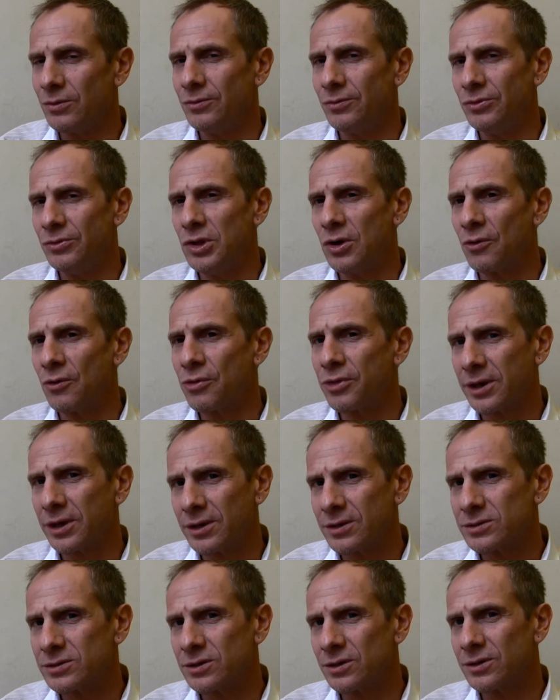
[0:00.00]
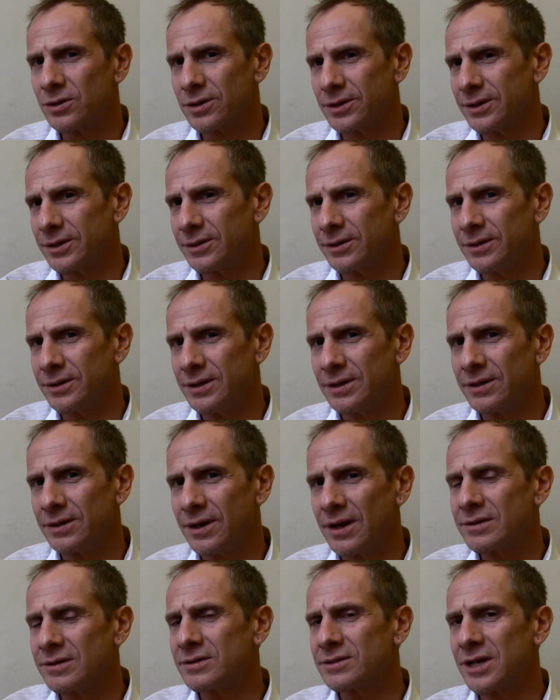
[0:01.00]
not things that are
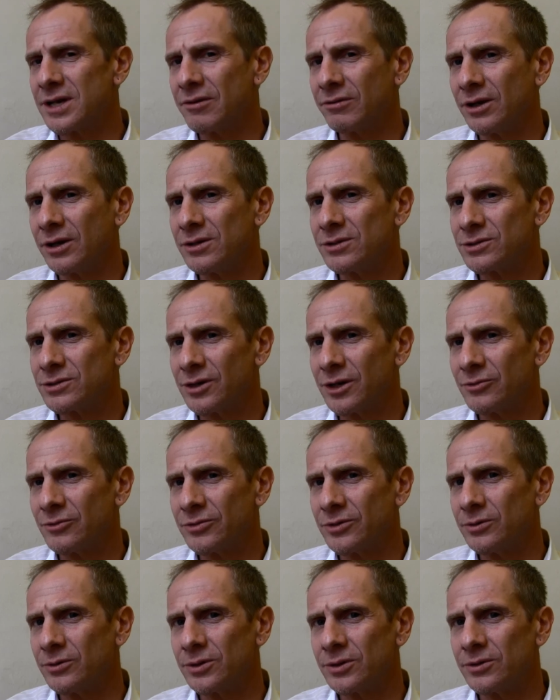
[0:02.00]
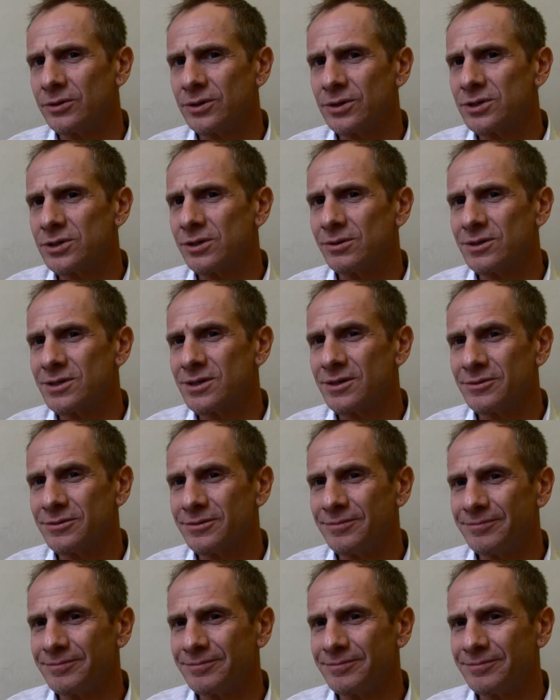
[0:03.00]
necessarily straightforward or intuitive.